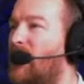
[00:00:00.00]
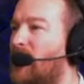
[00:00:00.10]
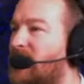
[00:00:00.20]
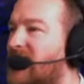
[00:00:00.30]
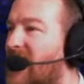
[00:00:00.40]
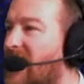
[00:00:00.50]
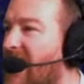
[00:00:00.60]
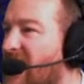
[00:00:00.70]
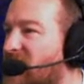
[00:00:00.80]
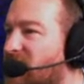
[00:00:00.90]
Hotel
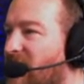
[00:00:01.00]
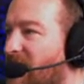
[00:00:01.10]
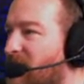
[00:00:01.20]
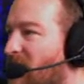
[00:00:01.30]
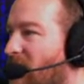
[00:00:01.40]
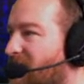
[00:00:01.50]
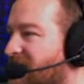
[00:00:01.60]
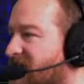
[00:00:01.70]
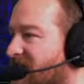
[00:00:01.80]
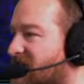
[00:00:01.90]
X-Ray Golf
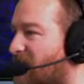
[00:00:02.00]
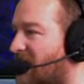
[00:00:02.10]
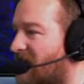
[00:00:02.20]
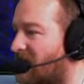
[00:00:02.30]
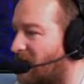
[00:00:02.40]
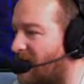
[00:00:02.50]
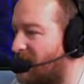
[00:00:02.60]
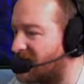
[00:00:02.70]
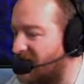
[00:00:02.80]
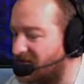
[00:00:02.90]
6 Mike
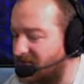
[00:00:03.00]
November Delta.